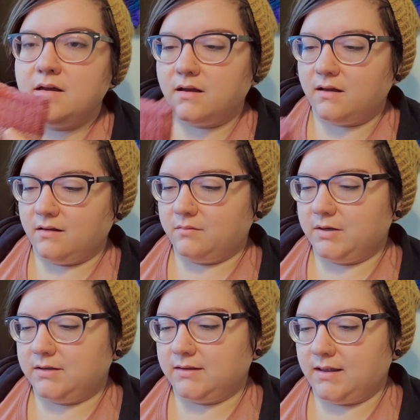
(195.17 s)

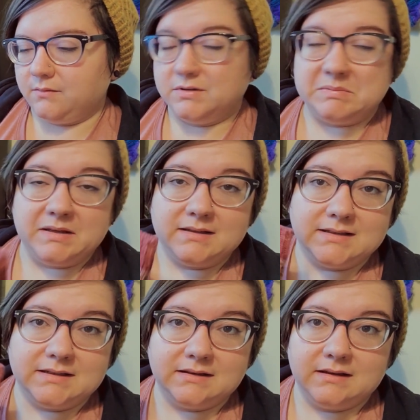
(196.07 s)
and that was because I
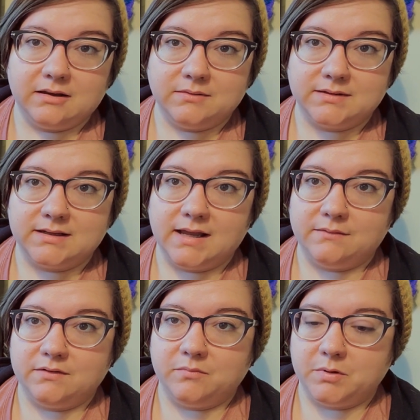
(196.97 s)
didn't think I was going to have
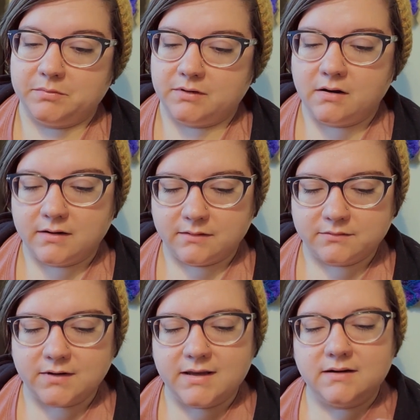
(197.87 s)
enough purple yarn, and I was
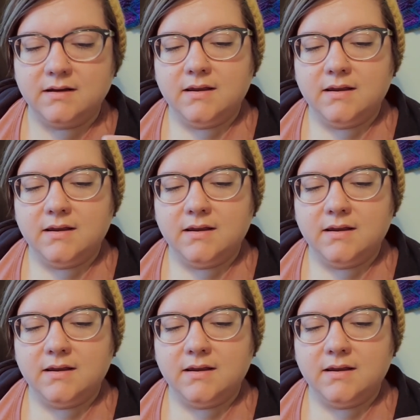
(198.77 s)
right.